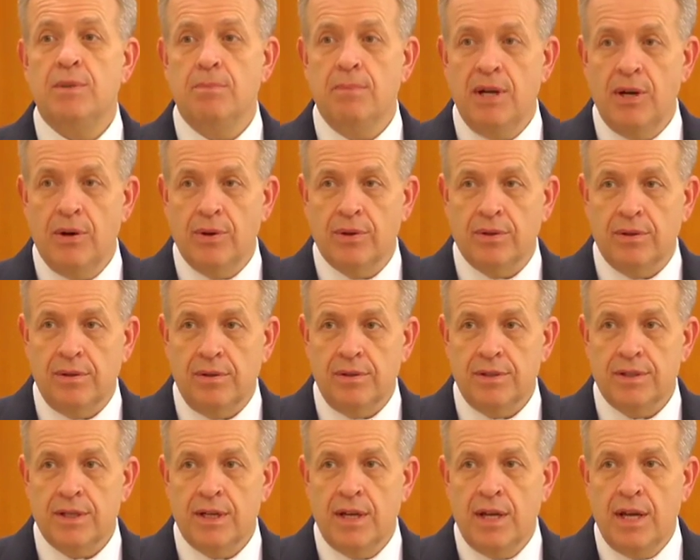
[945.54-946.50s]

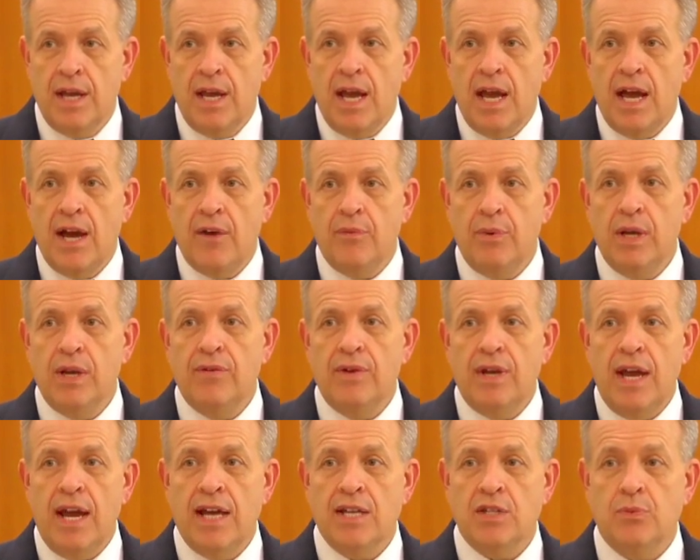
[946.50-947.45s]
miracles
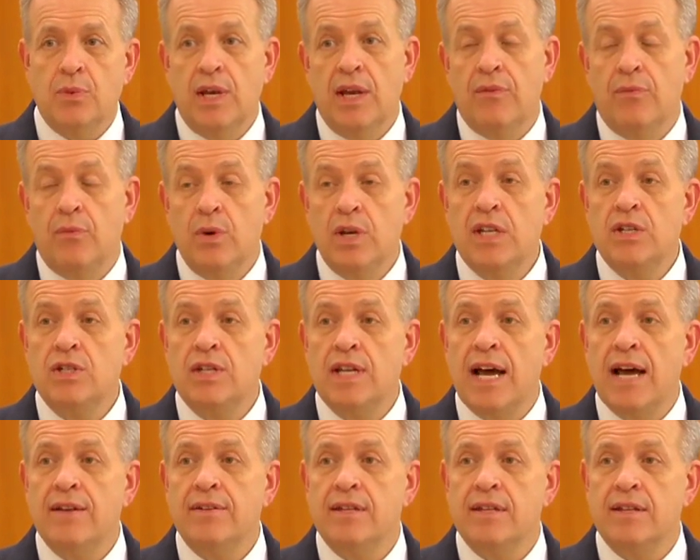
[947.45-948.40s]
as we have reached
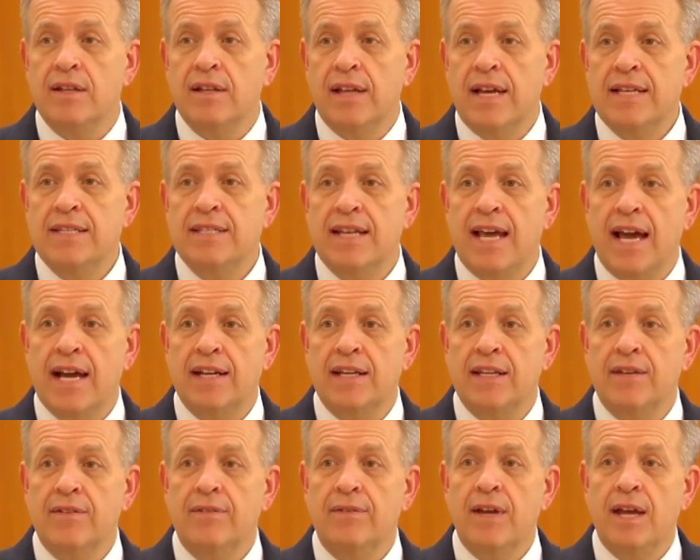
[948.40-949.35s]
out to the less
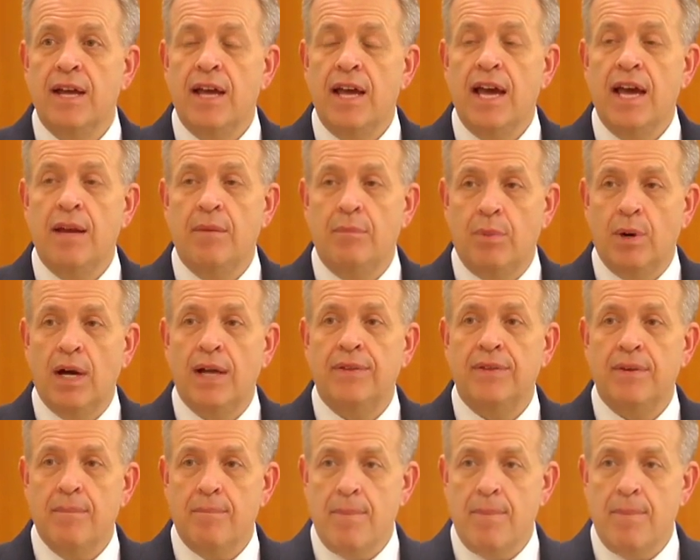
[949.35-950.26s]
active and brought them